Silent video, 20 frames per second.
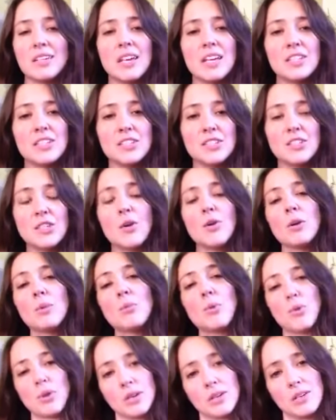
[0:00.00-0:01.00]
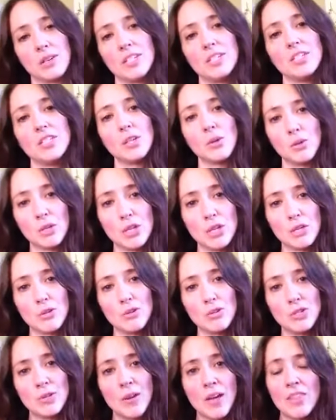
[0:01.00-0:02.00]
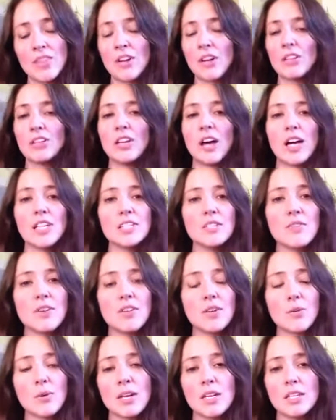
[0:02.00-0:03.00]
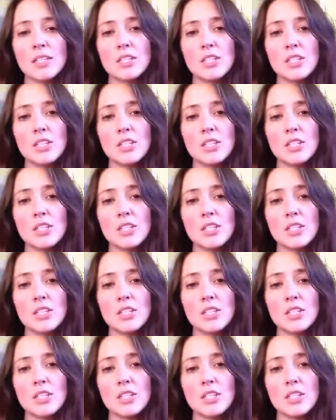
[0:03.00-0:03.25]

It's so important. It's so huge. There are lots of other ways